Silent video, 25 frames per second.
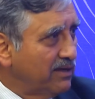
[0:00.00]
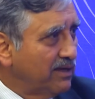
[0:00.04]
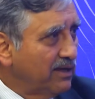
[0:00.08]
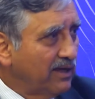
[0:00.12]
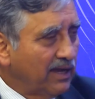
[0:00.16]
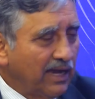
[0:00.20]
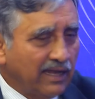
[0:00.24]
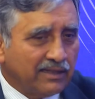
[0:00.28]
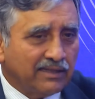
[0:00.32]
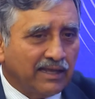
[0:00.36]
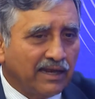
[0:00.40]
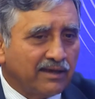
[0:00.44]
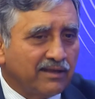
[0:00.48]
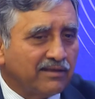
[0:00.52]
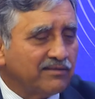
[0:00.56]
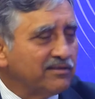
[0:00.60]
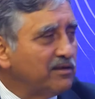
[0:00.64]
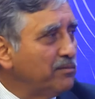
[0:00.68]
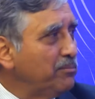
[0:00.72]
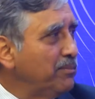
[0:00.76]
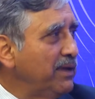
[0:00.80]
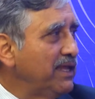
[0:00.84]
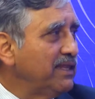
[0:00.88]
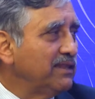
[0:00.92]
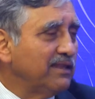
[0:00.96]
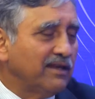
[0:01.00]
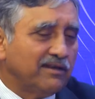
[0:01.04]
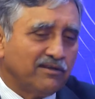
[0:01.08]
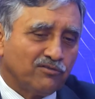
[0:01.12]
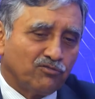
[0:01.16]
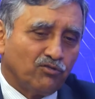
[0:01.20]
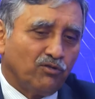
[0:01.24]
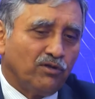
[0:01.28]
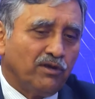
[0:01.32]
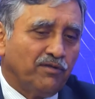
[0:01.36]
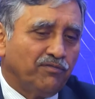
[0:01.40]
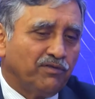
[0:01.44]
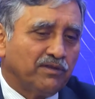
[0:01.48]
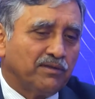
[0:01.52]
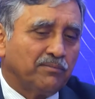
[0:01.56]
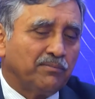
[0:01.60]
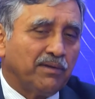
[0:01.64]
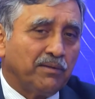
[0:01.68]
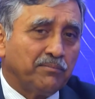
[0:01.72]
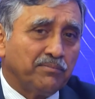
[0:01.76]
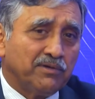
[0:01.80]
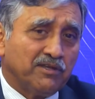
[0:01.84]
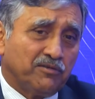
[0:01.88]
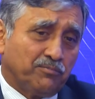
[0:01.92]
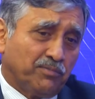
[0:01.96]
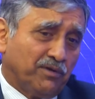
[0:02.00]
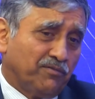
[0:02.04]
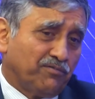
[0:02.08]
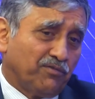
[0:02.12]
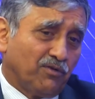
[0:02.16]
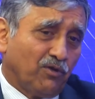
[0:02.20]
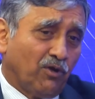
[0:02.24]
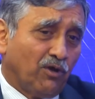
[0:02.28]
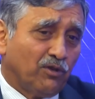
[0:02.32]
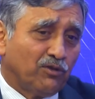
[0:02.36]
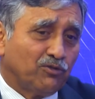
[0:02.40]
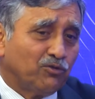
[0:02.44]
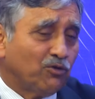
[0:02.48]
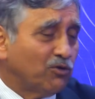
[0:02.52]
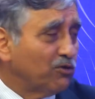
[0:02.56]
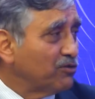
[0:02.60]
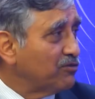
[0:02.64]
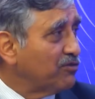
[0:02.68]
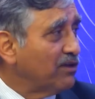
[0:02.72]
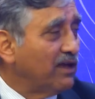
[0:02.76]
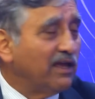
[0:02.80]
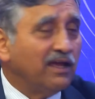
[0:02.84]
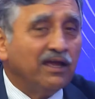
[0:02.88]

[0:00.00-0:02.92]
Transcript: And that doesn't mean that it's only for the members, but for all those